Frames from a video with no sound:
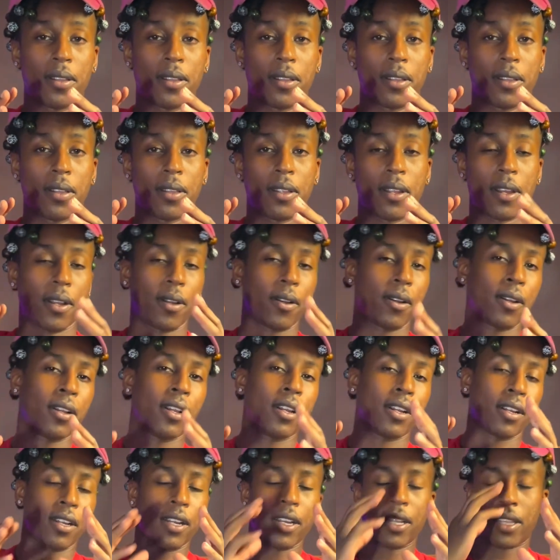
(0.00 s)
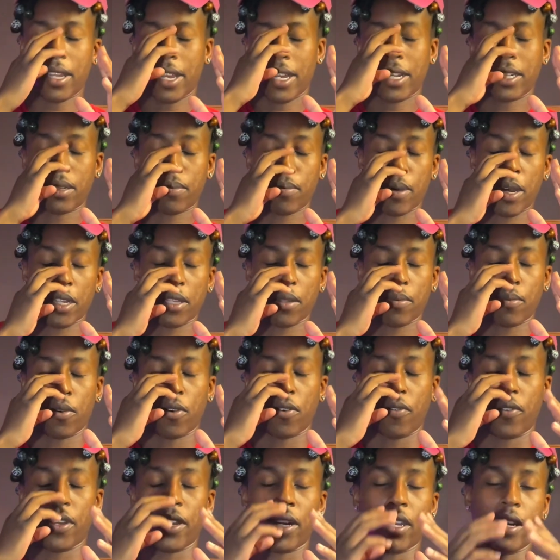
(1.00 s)
the good things about the
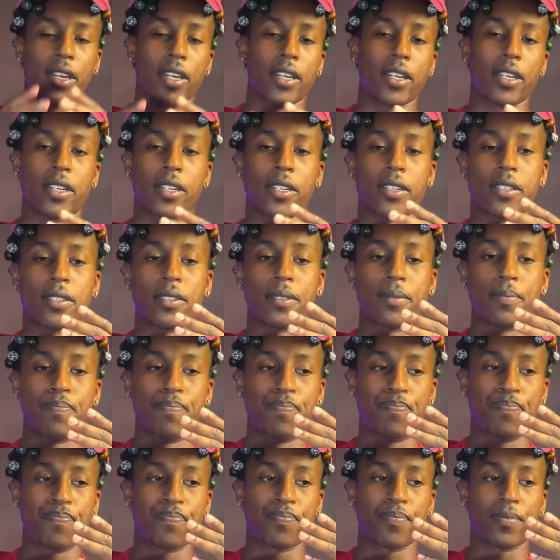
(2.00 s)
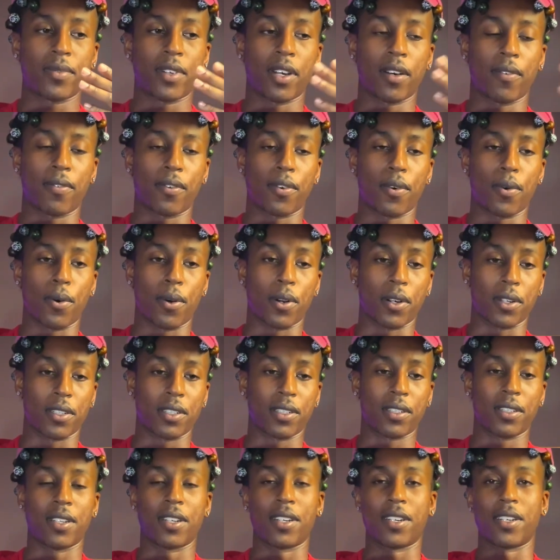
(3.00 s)
movie is, of
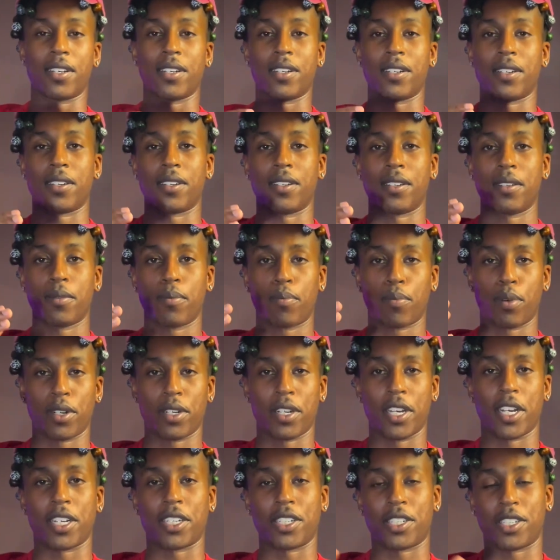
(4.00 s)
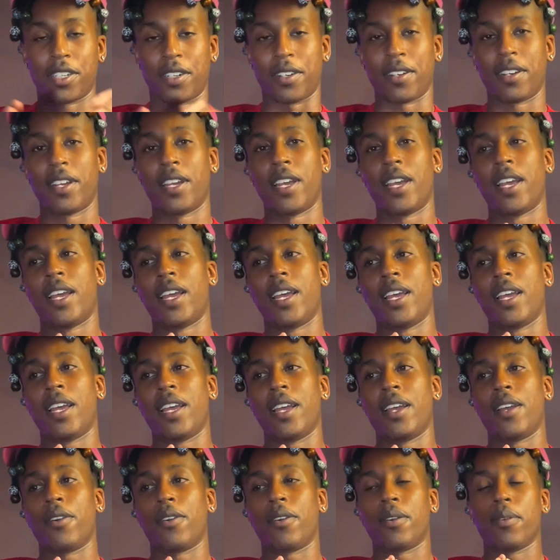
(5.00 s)
course, the production.
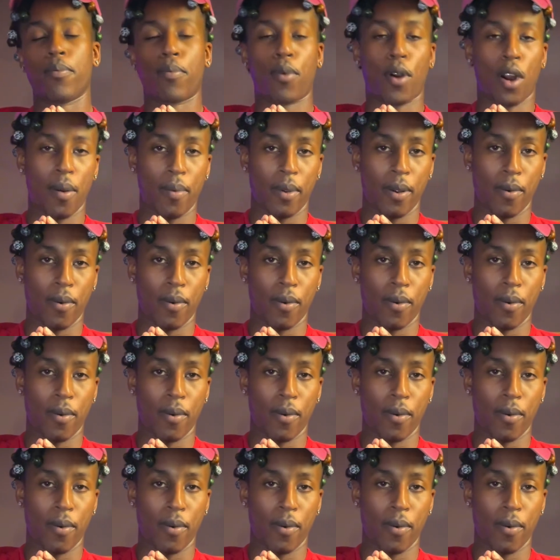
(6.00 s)
Barbie